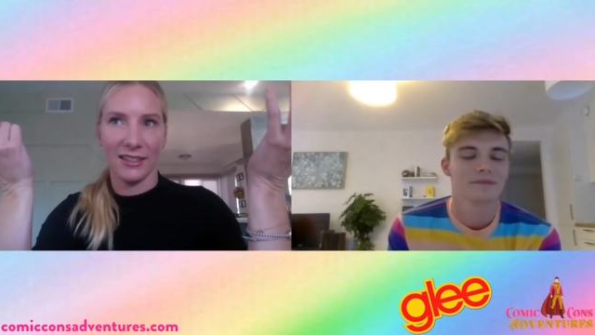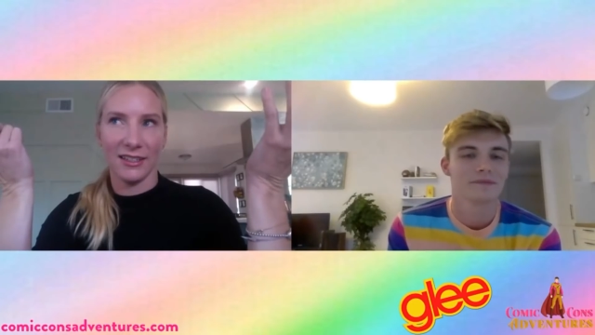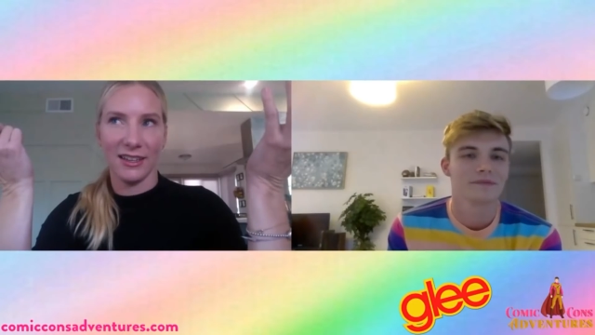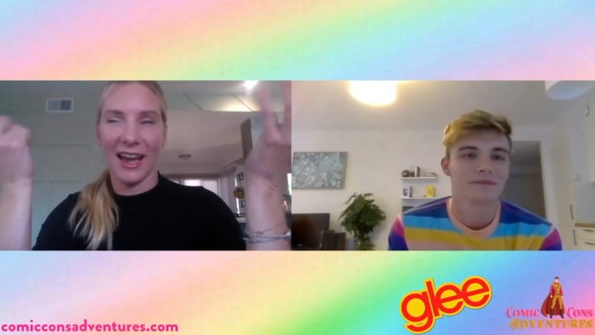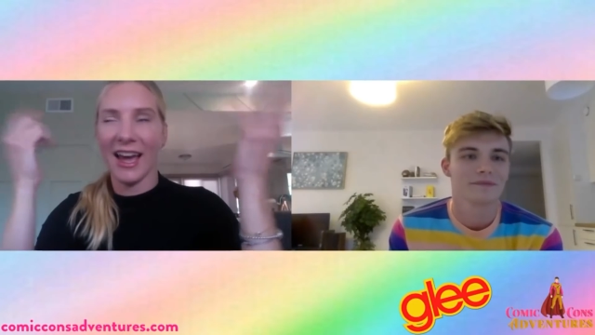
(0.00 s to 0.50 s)

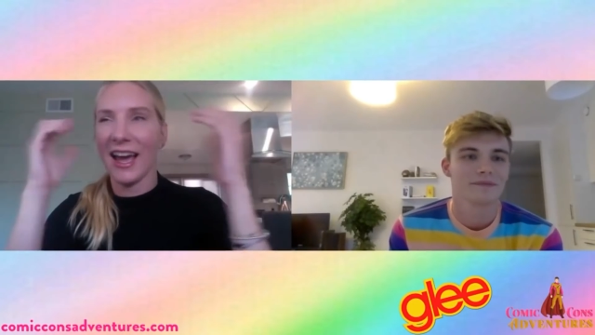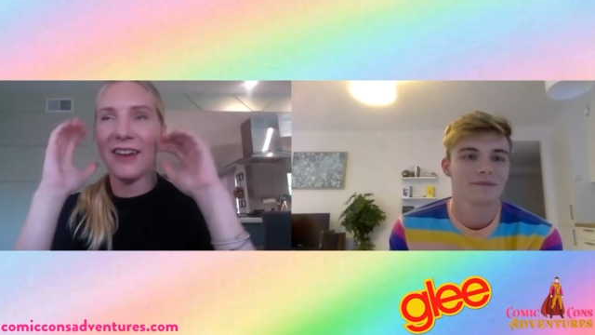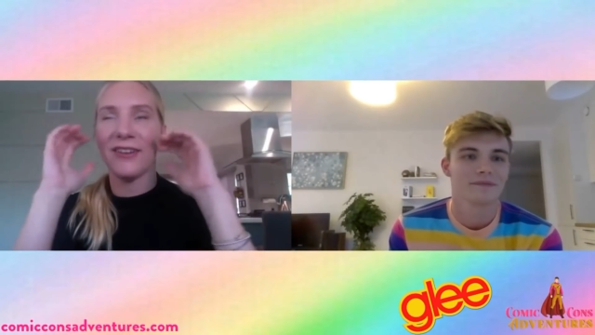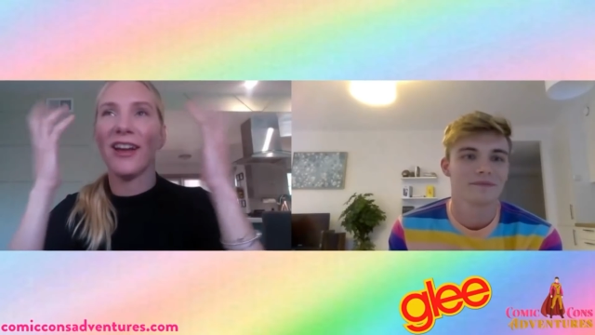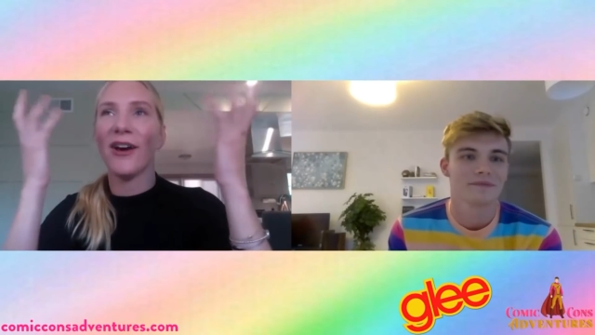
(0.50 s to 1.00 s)
Speaker 1: I, I
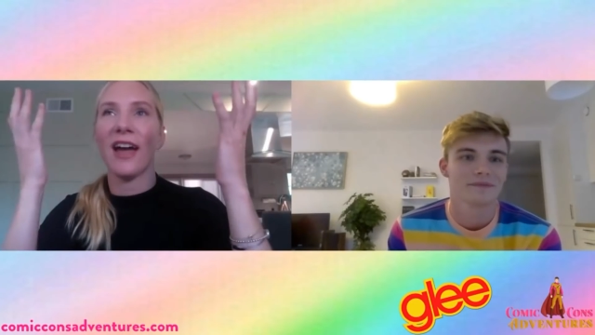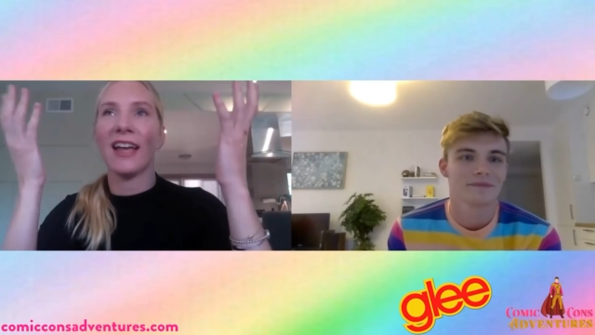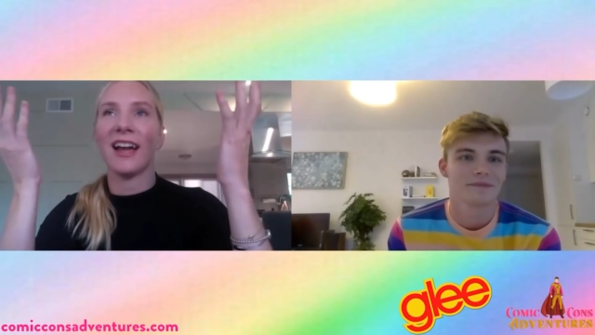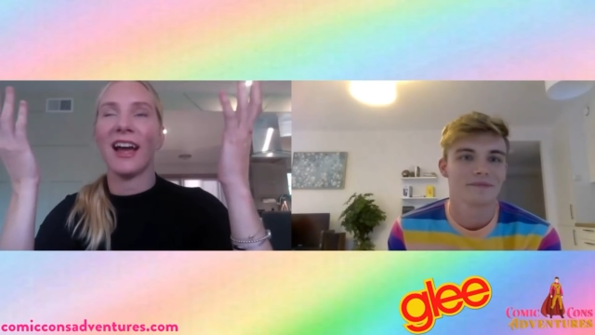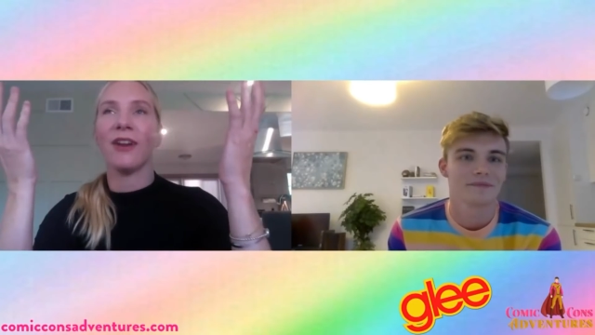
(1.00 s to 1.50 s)
don't know.
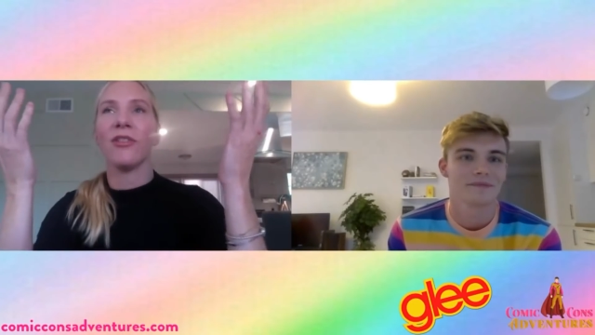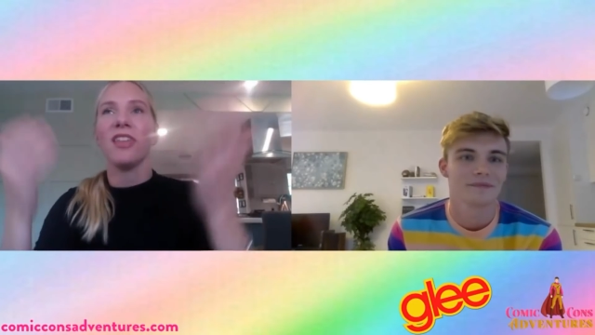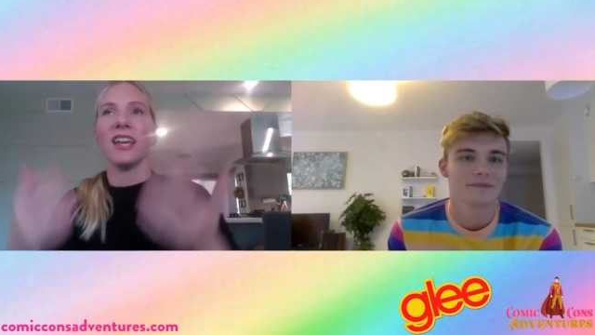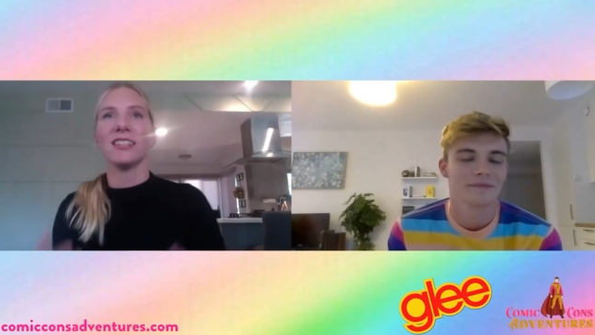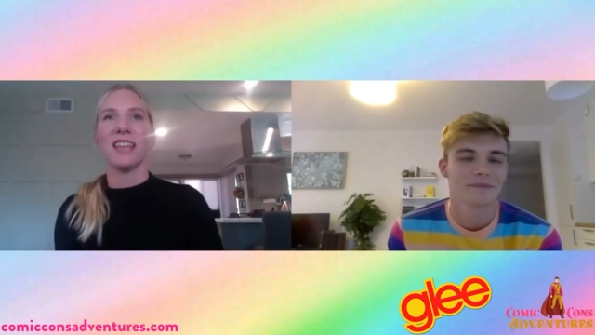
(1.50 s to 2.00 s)
I, I don't
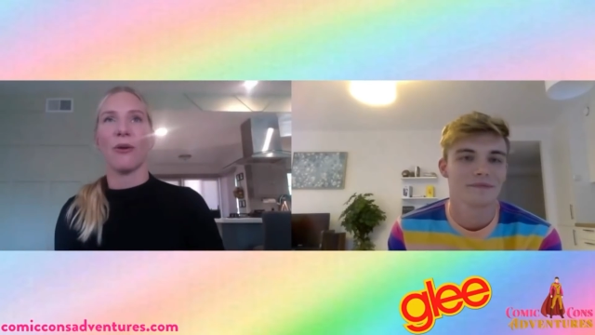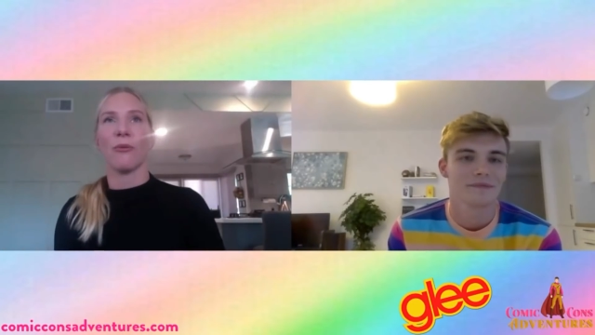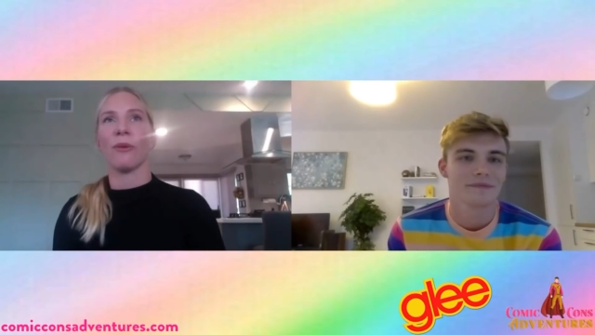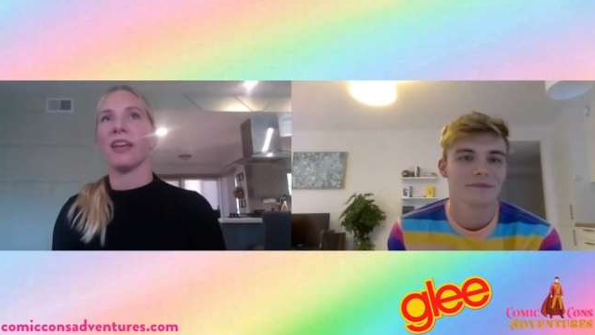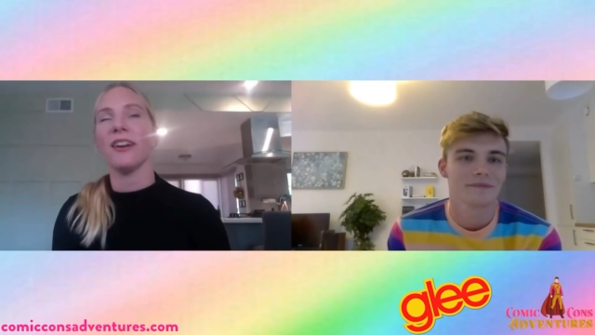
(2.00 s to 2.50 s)
think it's that
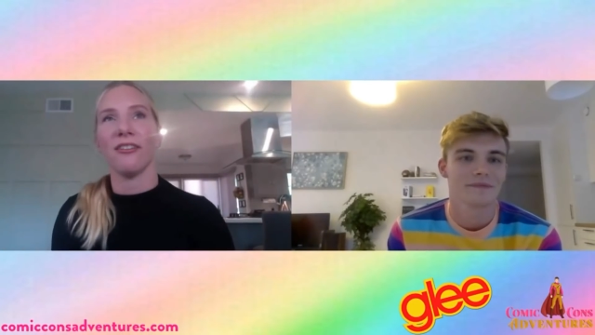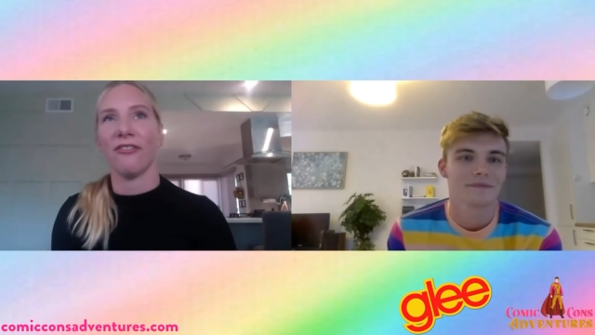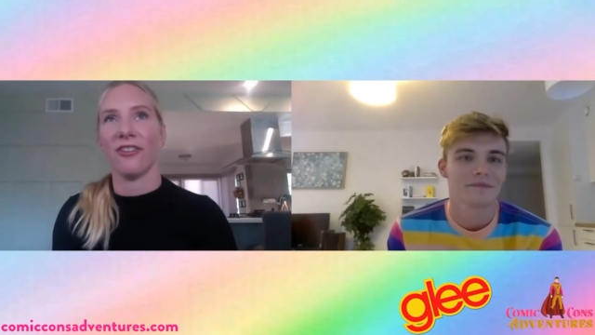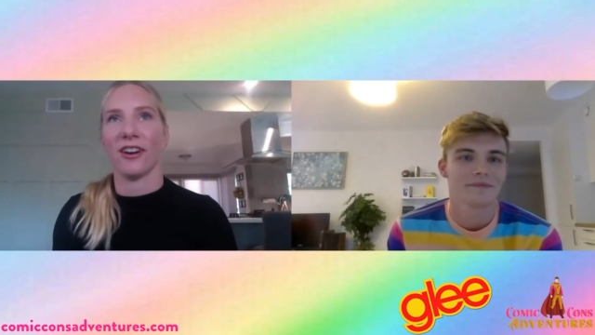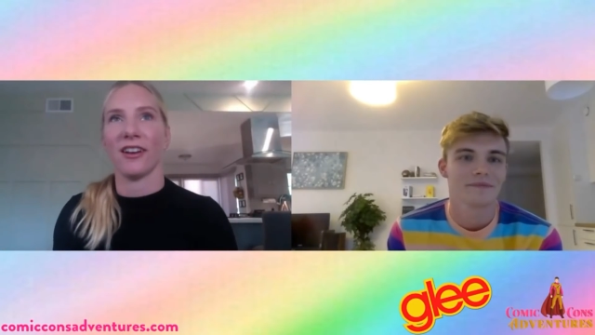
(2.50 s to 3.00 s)
weird
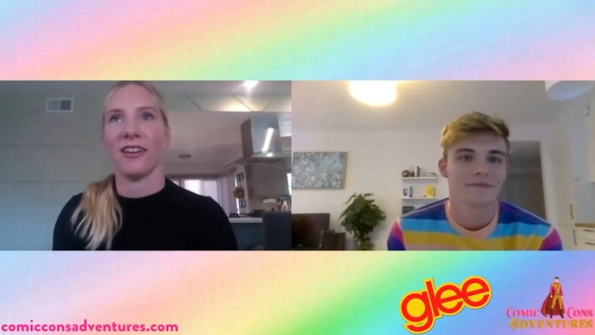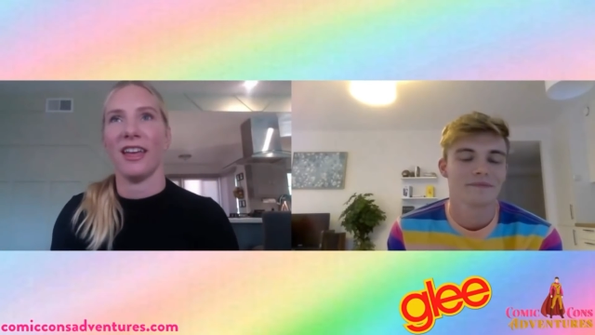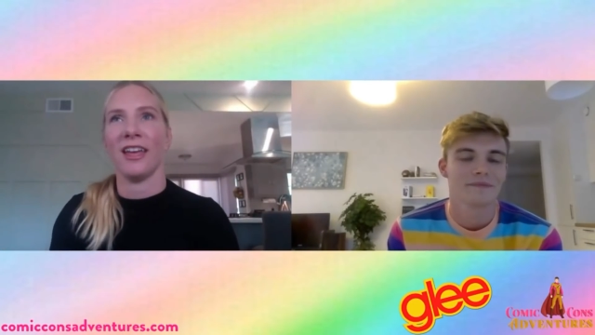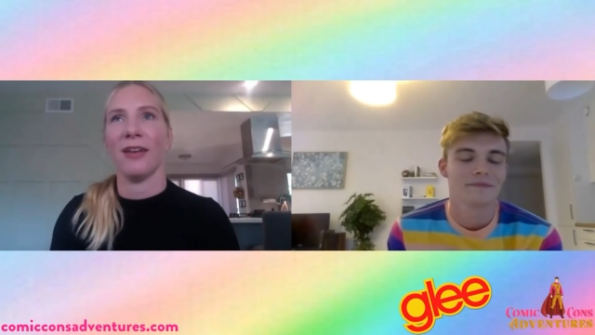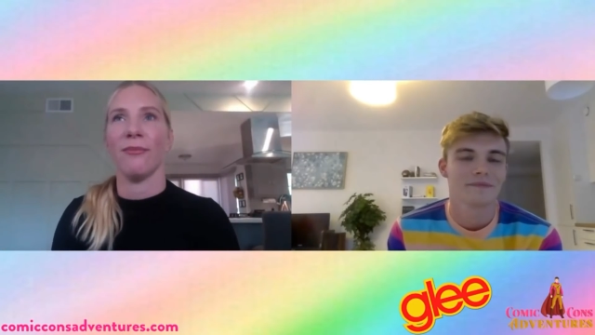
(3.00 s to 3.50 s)
for
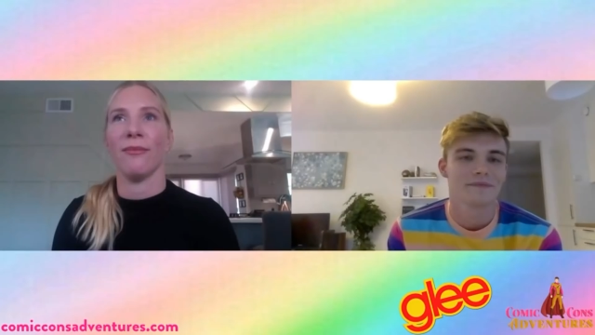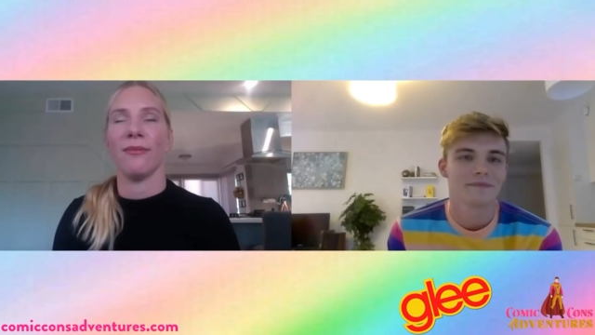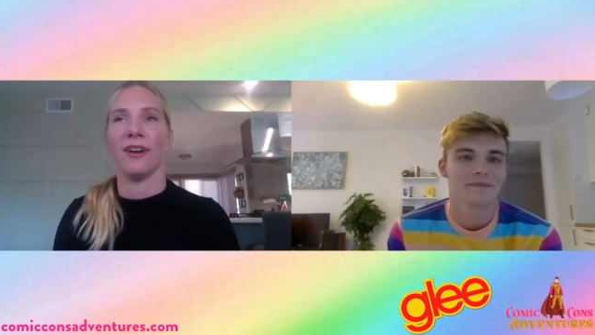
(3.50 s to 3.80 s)
him.